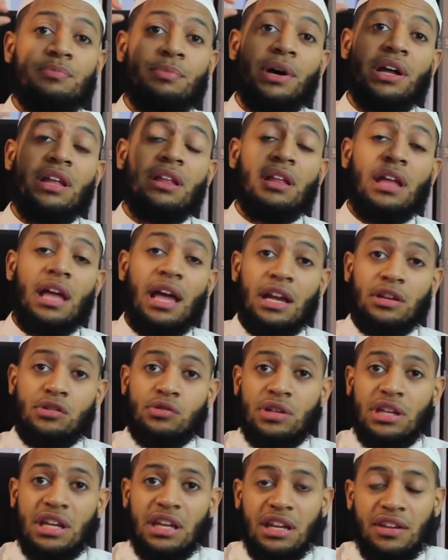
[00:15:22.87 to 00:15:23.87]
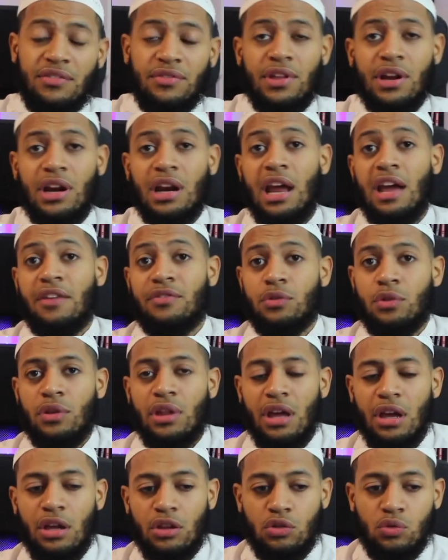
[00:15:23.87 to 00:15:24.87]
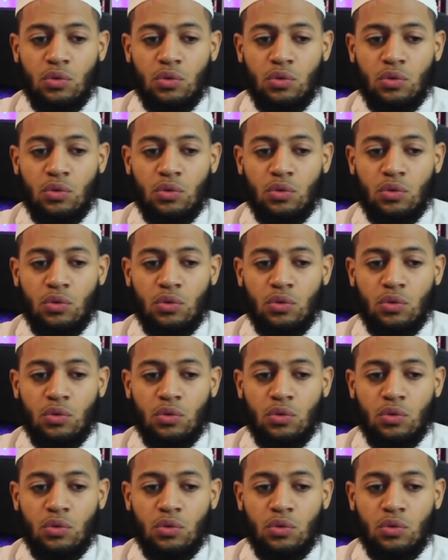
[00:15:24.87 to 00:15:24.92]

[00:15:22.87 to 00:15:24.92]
but actually give their life to